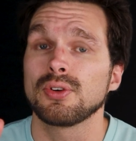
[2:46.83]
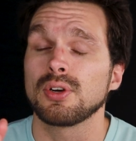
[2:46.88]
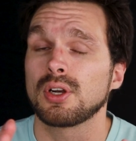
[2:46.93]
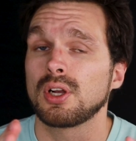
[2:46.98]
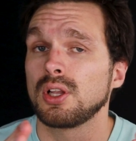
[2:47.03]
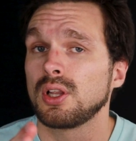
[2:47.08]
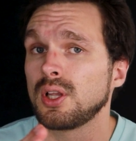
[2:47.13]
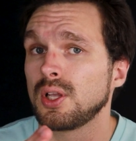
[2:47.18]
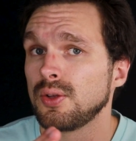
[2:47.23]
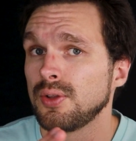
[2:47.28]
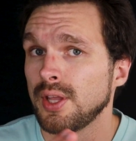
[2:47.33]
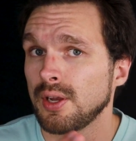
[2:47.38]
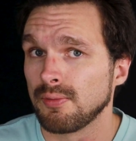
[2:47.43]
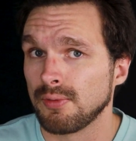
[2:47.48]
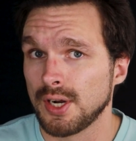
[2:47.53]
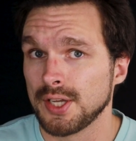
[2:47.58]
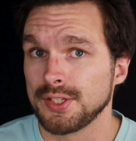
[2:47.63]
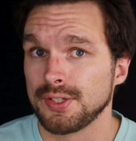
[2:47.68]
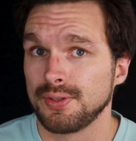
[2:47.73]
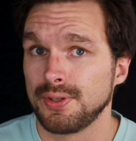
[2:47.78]
or clothing
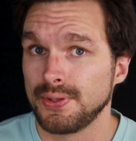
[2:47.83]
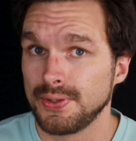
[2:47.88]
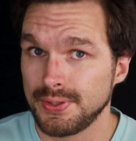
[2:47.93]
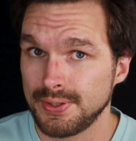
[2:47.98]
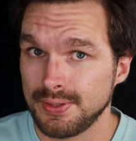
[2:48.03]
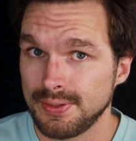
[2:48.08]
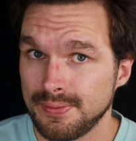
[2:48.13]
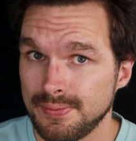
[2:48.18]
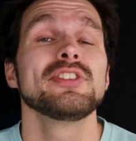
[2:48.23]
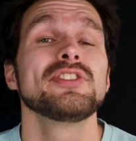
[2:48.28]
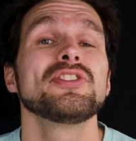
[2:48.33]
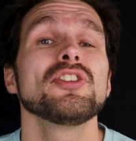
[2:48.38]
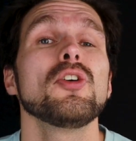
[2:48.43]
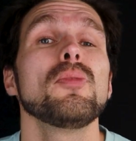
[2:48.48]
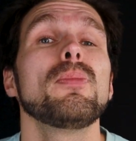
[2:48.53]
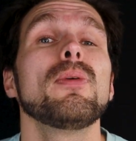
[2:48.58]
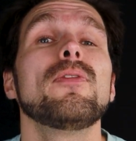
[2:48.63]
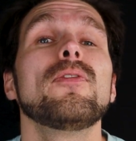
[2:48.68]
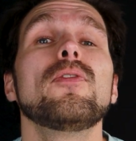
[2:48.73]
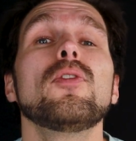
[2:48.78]
rustles. So
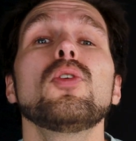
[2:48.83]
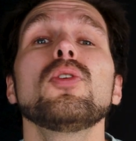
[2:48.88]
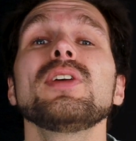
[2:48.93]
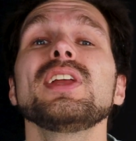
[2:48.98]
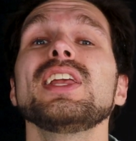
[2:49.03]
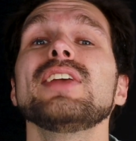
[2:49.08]
before